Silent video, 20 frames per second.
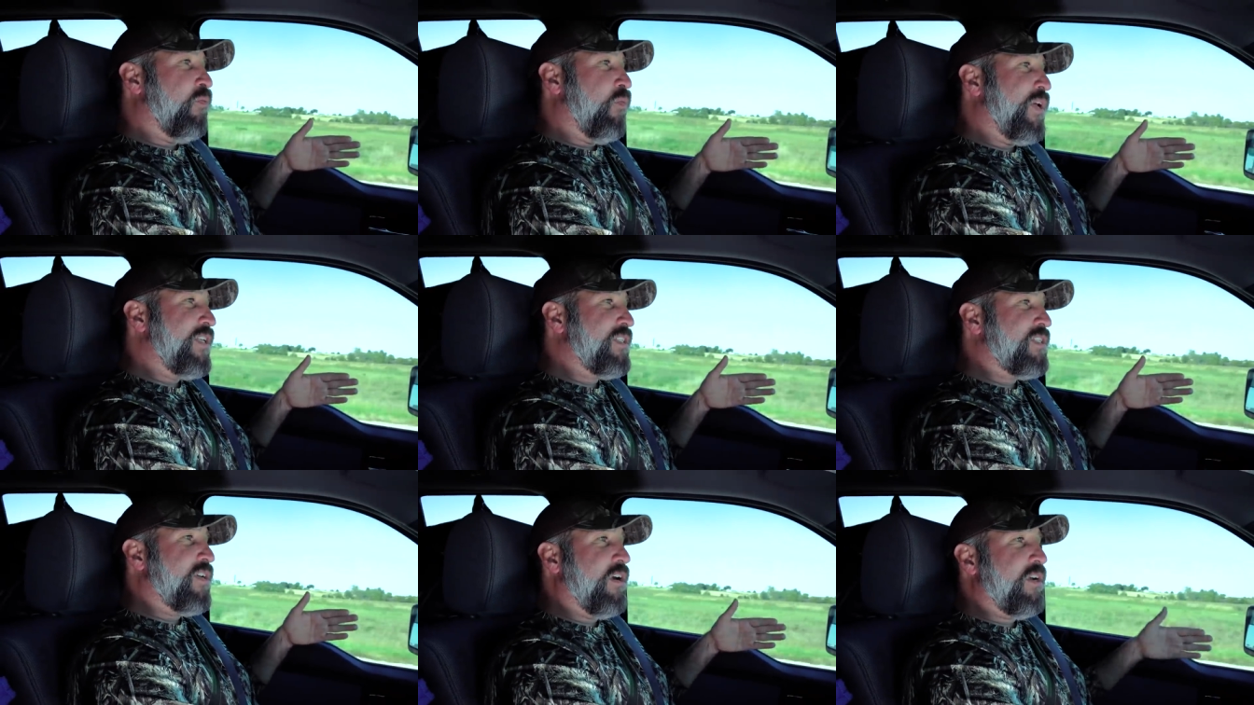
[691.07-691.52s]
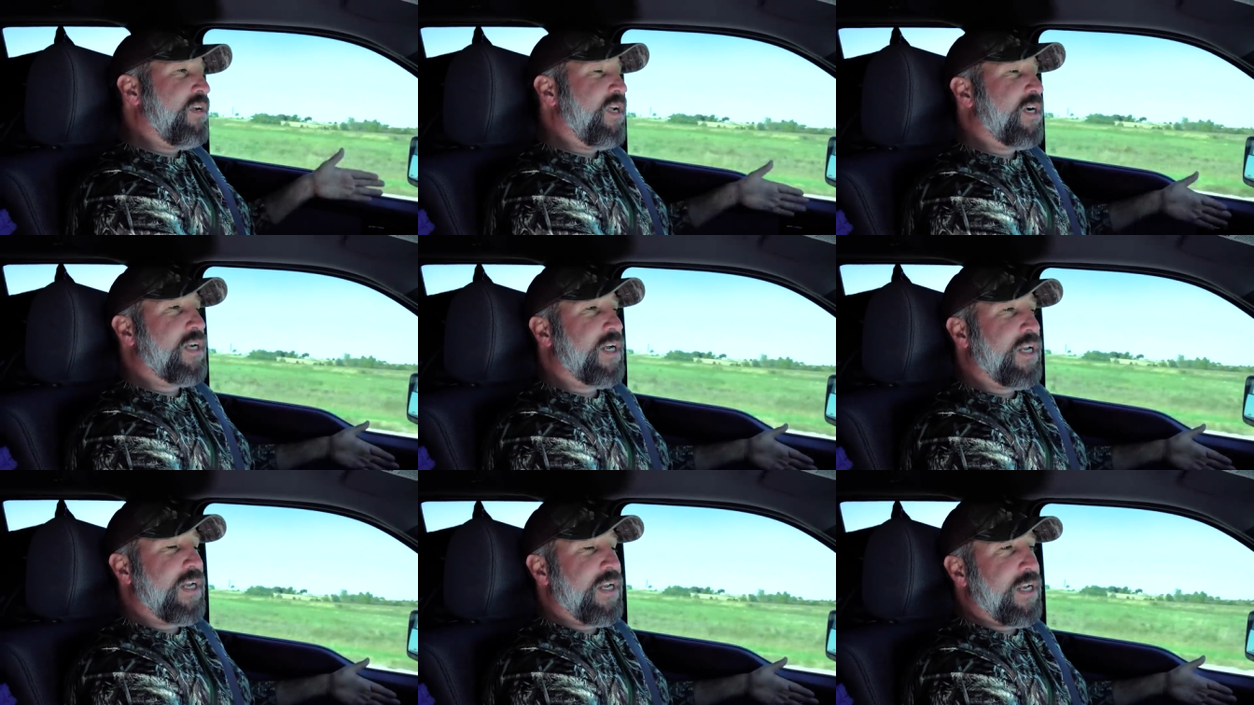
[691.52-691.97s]
we start
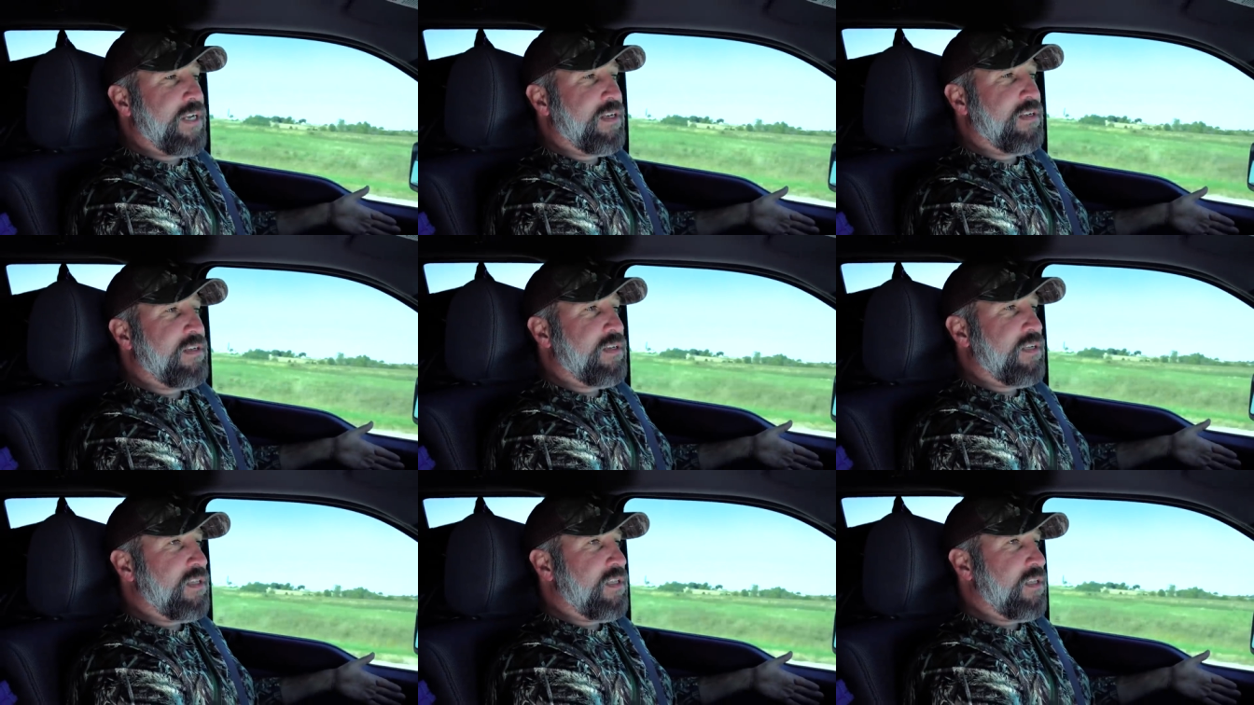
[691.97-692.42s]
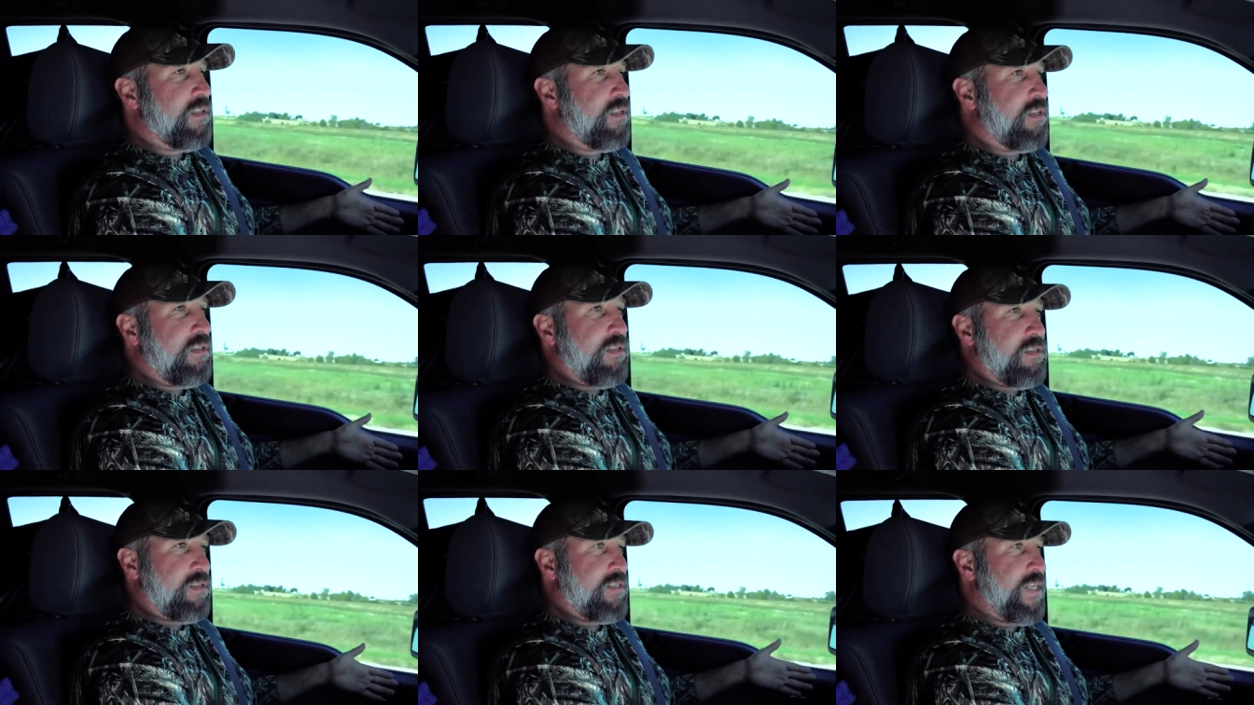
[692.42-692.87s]
duck hunting
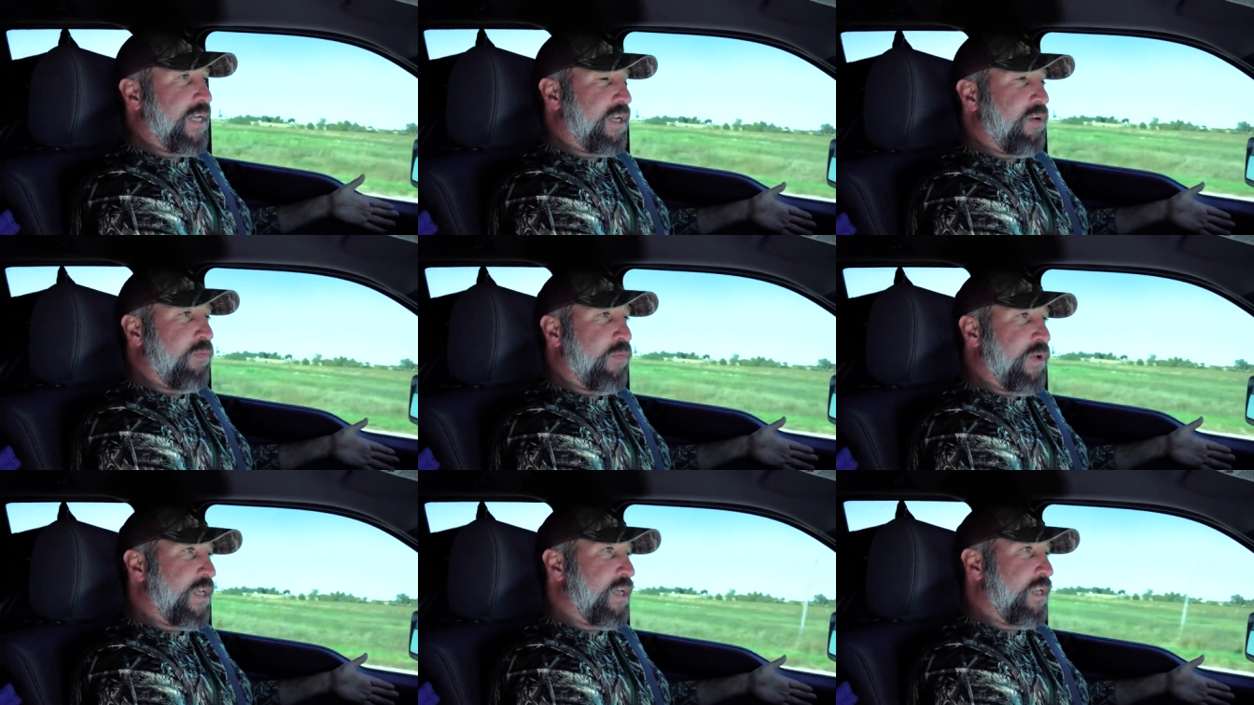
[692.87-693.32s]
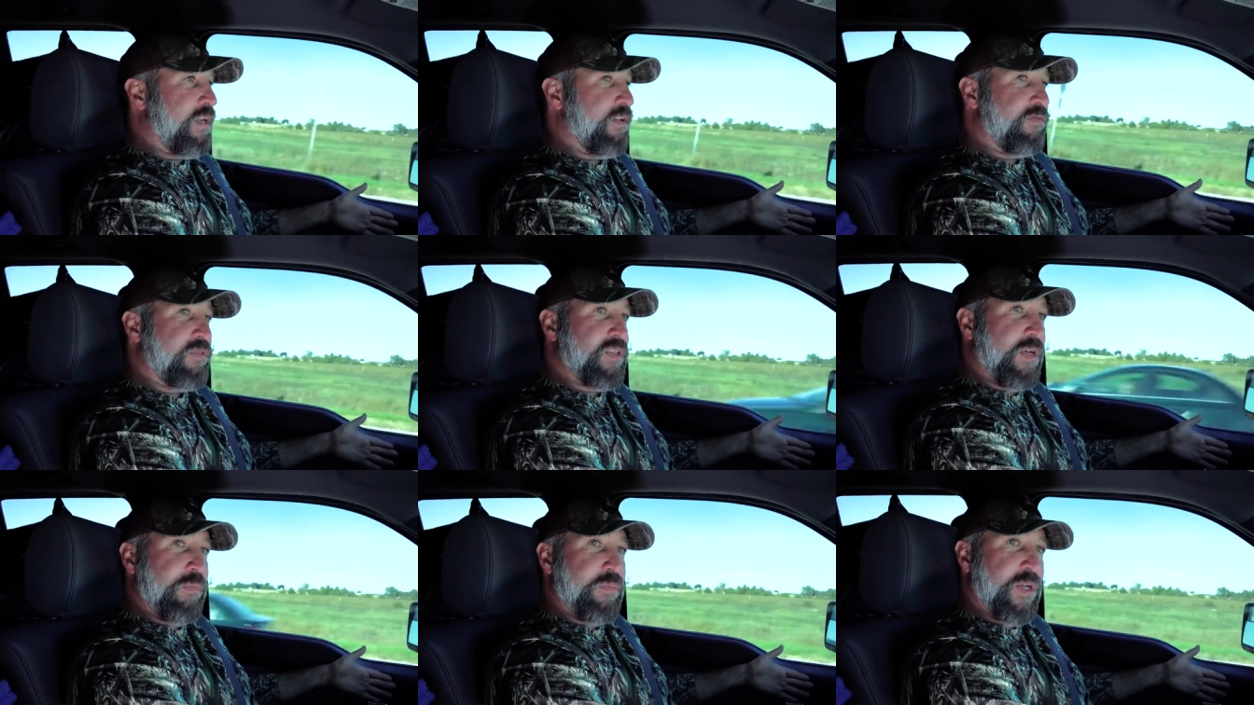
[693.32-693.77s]
second weekend
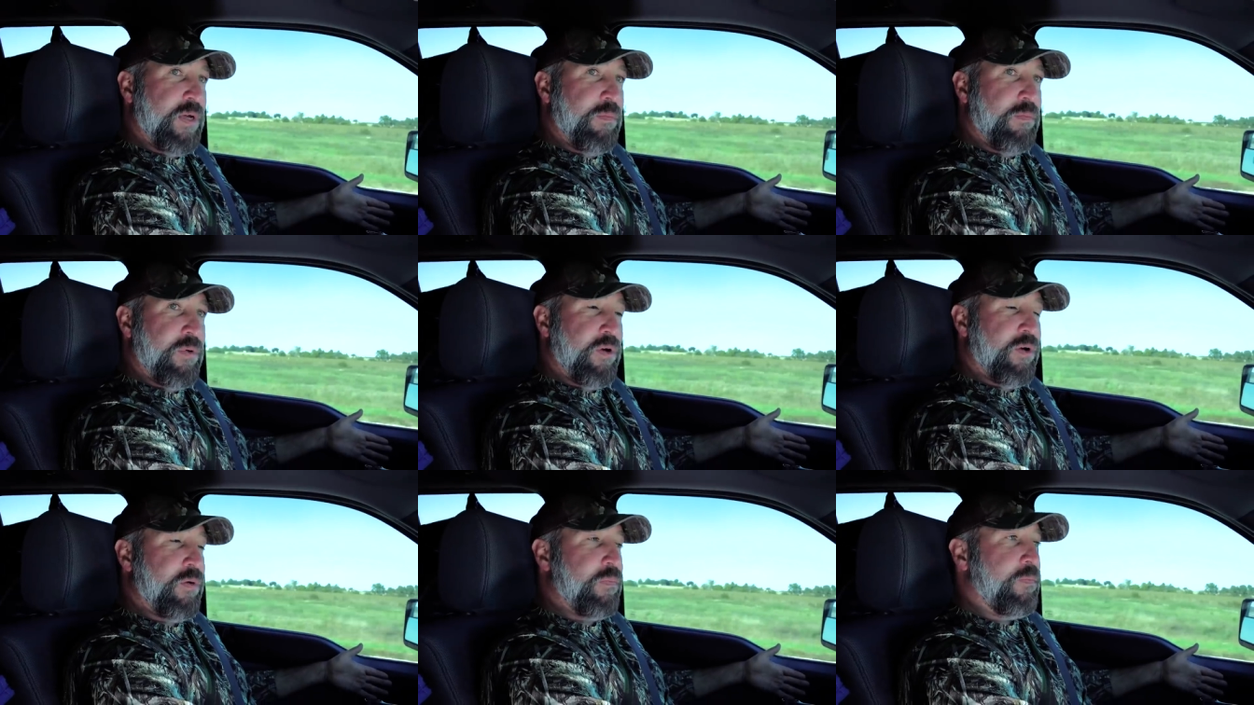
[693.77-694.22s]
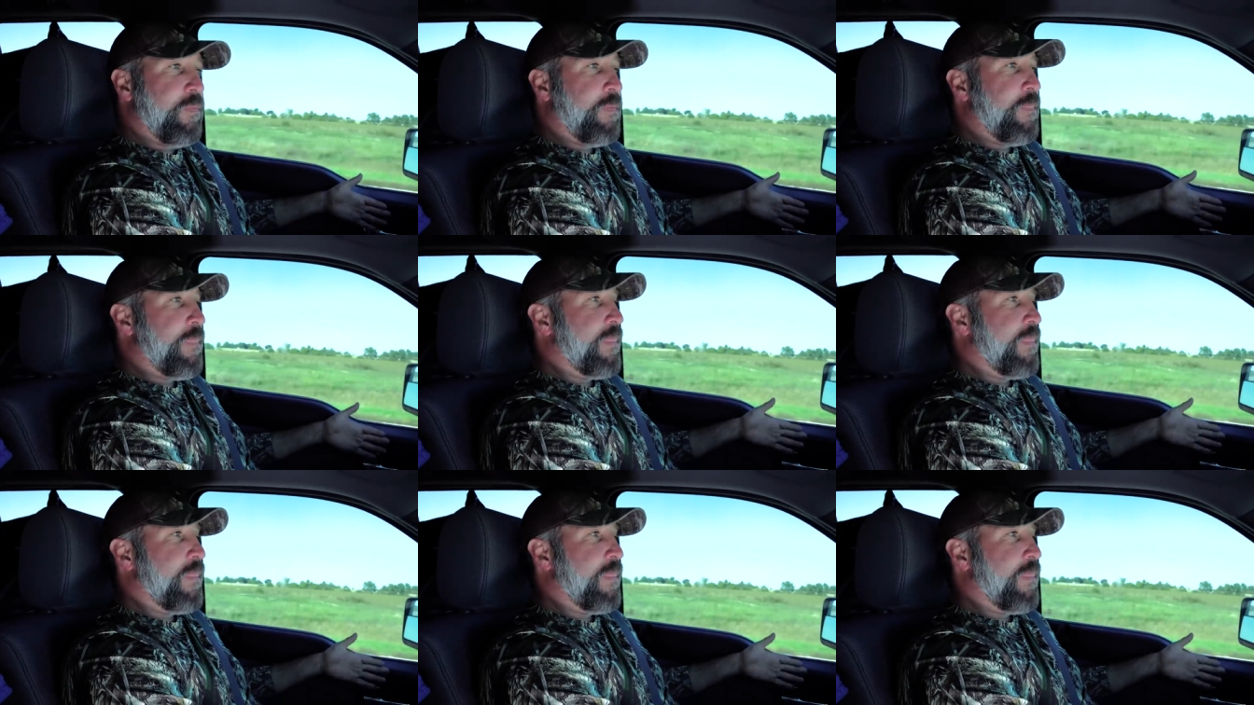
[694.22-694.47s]
of September